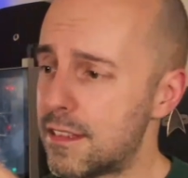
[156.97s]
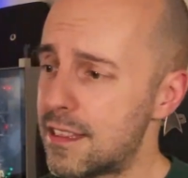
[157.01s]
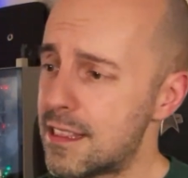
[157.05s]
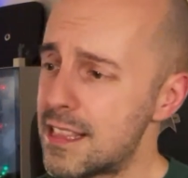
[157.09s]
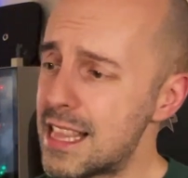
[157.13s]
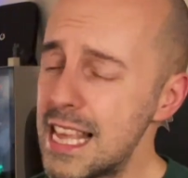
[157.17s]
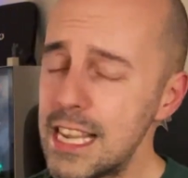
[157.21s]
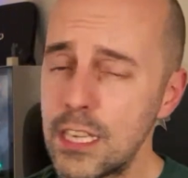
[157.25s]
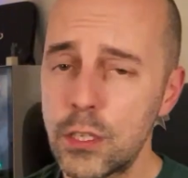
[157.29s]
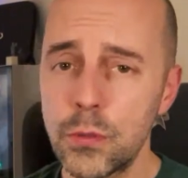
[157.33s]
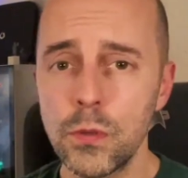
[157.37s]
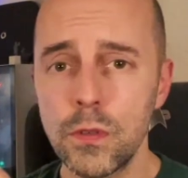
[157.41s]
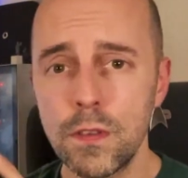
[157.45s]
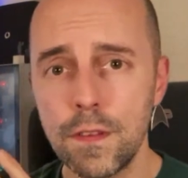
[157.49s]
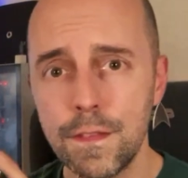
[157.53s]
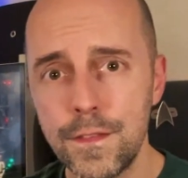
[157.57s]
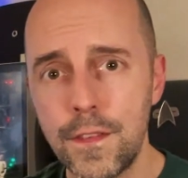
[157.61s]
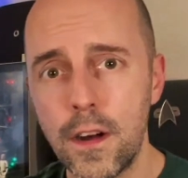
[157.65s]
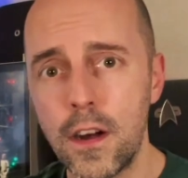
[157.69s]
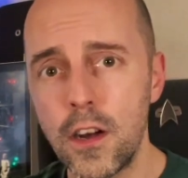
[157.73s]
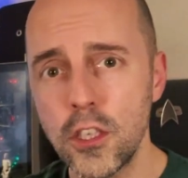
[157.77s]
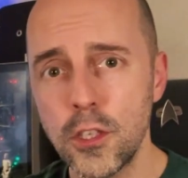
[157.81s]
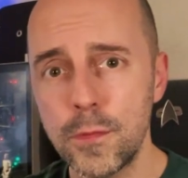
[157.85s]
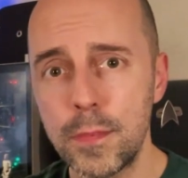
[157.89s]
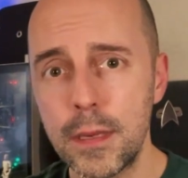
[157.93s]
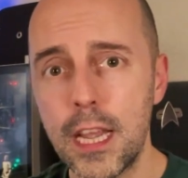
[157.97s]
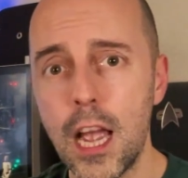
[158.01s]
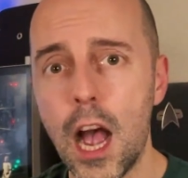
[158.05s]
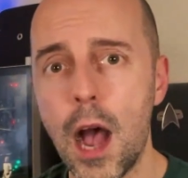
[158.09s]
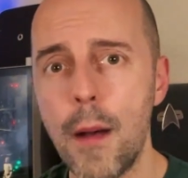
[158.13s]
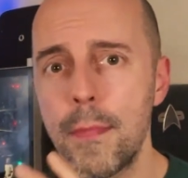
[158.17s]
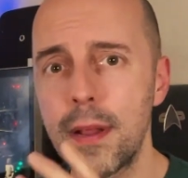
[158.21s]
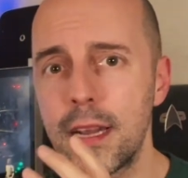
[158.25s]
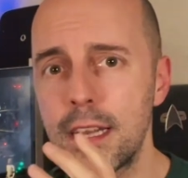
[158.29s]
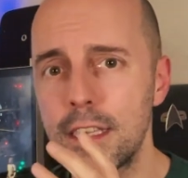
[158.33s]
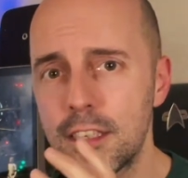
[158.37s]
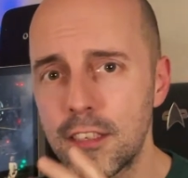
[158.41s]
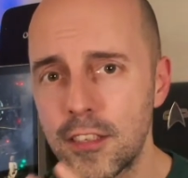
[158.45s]
this was fast
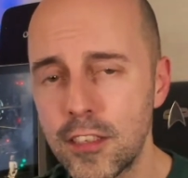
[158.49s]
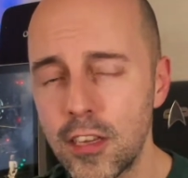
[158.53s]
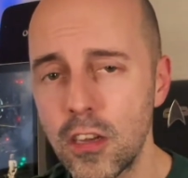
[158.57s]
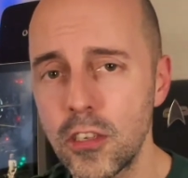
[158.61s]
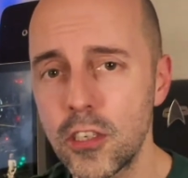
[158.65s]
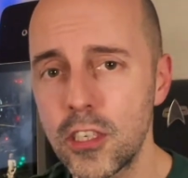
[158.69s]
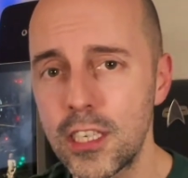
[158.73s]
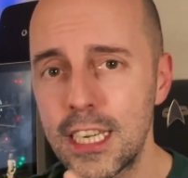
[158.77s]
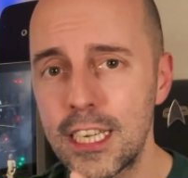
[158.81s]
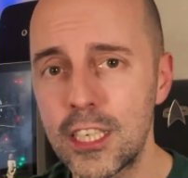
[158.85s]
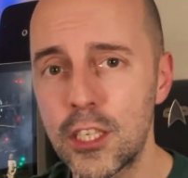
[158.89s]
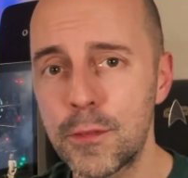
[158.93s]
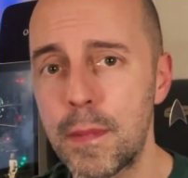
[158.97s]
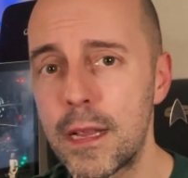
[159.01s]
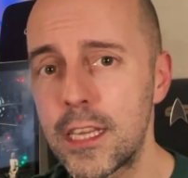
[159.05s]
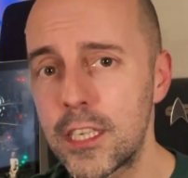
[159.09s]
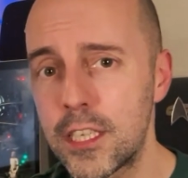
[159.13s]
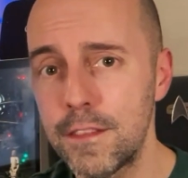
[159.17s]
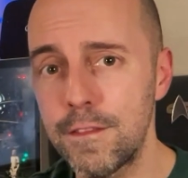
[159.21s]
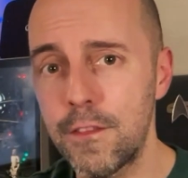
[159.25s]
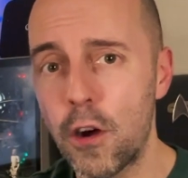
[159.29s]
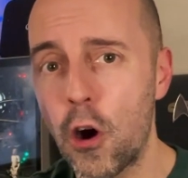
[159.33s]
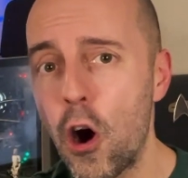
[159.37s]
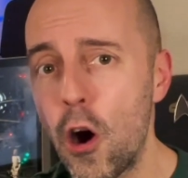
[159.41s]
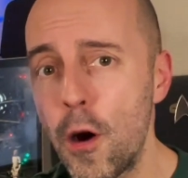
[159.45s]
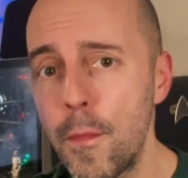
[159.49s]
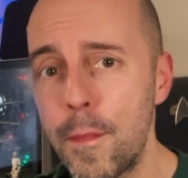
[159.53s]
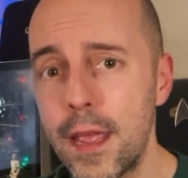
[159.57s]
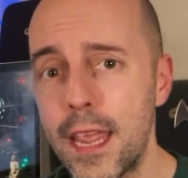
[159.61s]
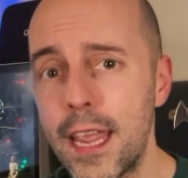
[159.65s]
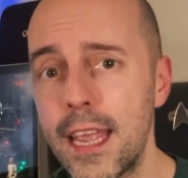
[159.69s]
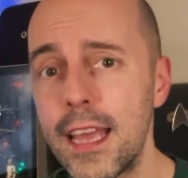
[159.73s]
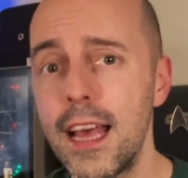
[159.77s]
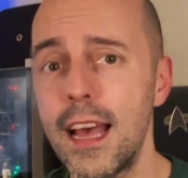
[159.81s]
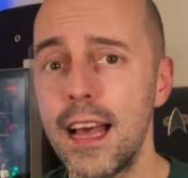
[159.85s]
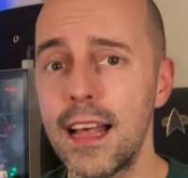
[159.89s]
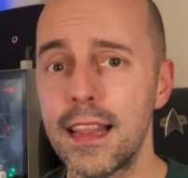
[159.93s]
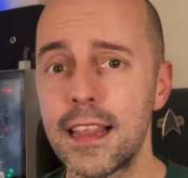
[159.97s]
becoming such an expensive
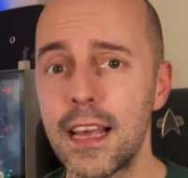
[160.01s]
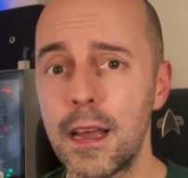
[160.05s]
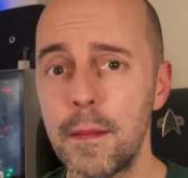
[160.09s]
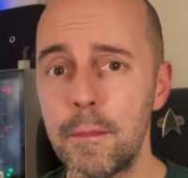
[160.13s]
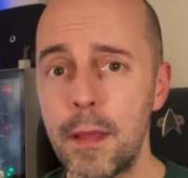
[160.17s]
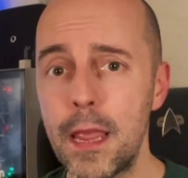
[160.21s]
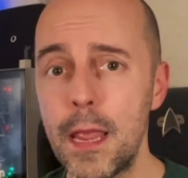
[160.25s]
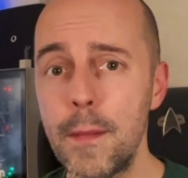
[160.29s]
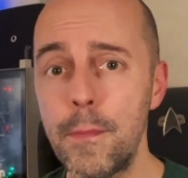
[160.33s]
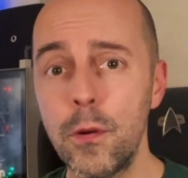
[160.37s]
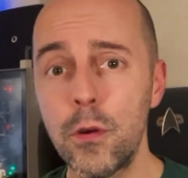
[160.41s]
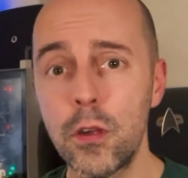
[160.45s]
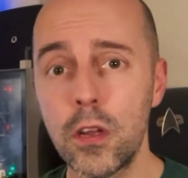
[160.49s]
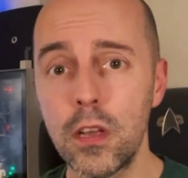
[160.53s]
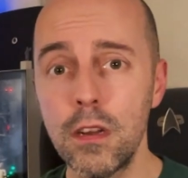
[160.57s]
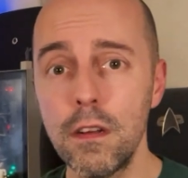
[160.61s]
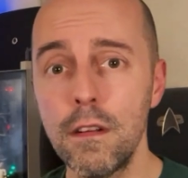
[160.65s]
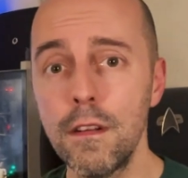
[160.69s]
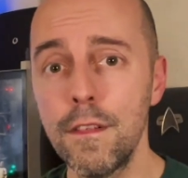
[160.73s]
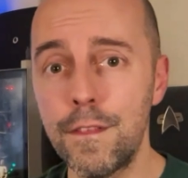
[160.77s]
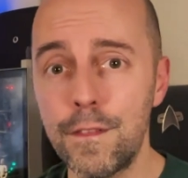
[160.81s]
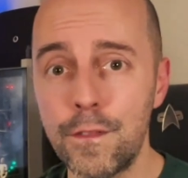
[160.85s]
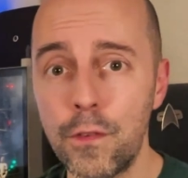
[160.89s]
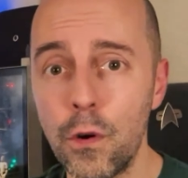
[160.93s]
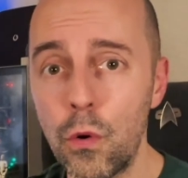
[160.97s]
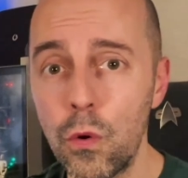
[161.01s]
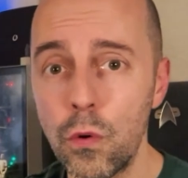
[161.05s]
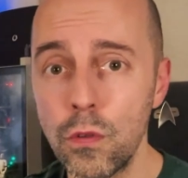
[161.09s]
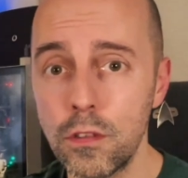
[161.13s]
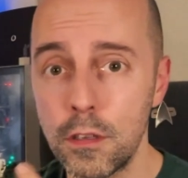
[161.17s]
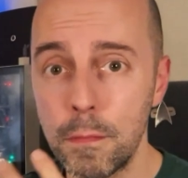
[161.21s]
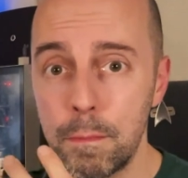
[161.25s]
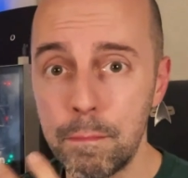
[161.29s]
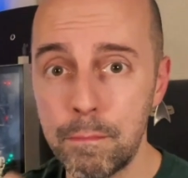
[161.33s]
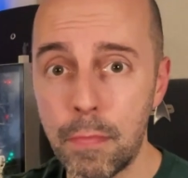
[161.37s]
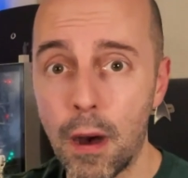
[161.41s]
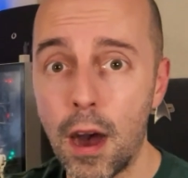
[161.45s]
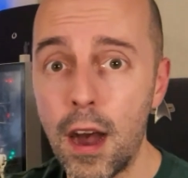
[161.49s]
hobby that people couldn't afford
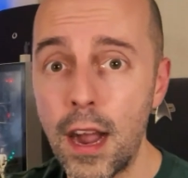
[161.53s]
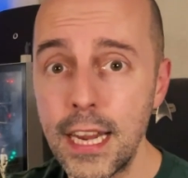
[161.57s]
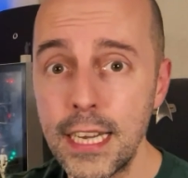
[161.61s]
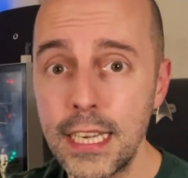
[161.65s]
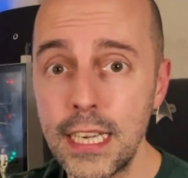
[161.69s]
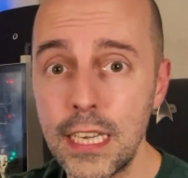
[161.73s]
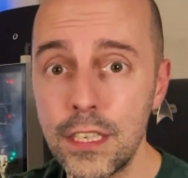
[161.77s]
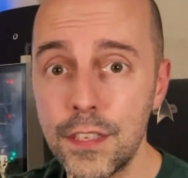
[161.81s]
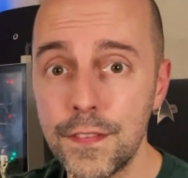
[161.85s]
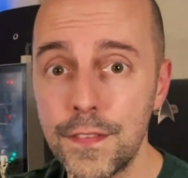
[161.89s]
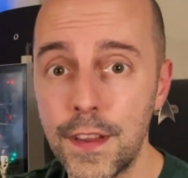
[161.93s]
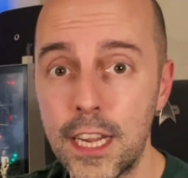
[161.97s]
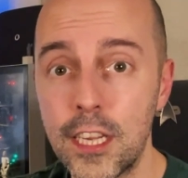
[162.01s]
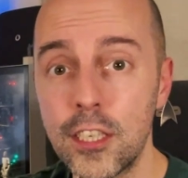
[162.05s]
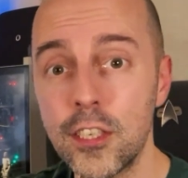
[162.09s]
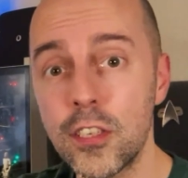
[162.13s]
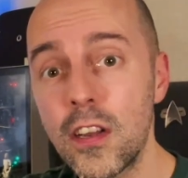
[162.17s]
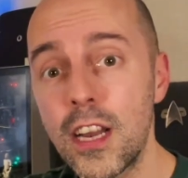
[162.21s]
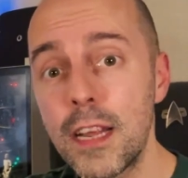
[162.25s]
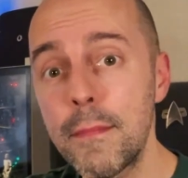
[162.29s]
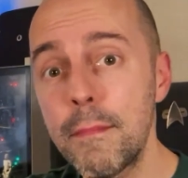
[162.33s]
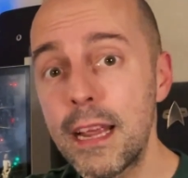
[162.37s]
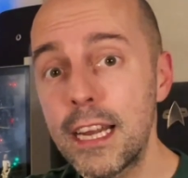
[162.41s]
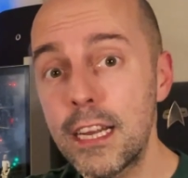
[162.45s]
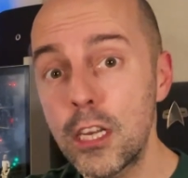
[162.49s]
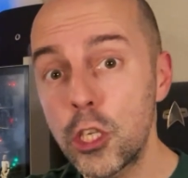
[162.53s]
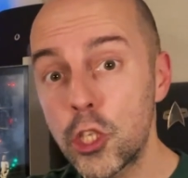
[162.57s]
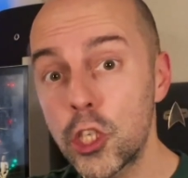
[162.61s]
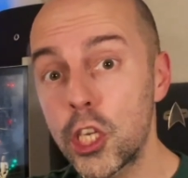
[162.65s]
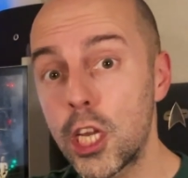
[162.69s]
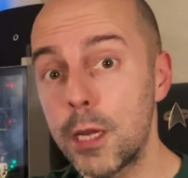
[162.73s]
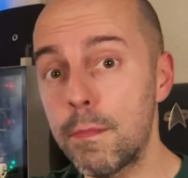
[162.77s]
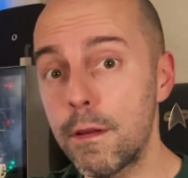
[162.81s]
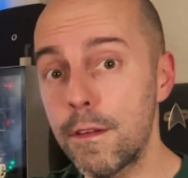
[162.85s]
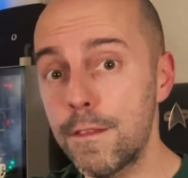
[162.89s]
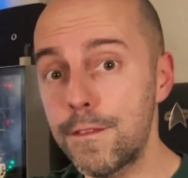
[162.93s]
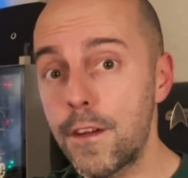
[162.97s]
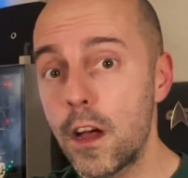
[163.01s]
to buy these things, so they made a
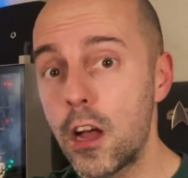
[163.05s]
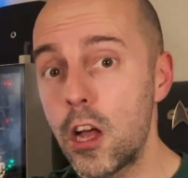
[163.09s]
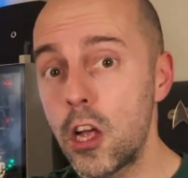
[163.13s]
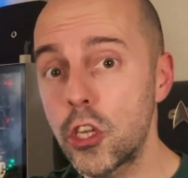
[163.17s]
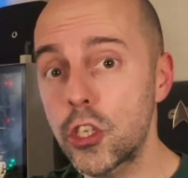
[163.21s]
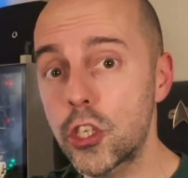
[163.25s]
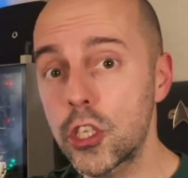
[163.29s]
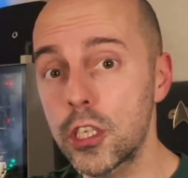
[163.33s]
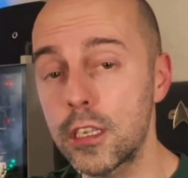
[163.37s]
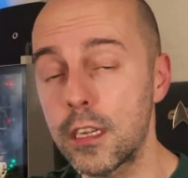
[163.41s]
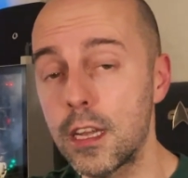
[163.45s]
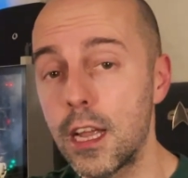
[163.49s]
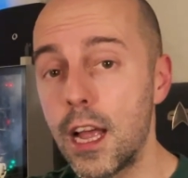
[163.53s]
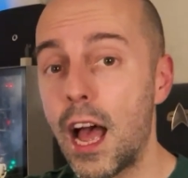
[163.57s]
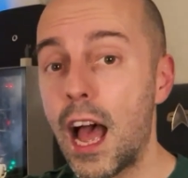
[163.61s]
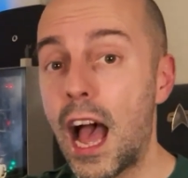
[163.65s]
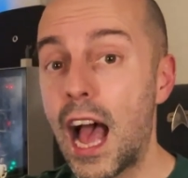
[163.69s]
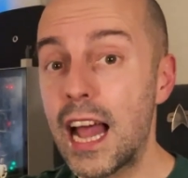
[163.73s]
cheaper version.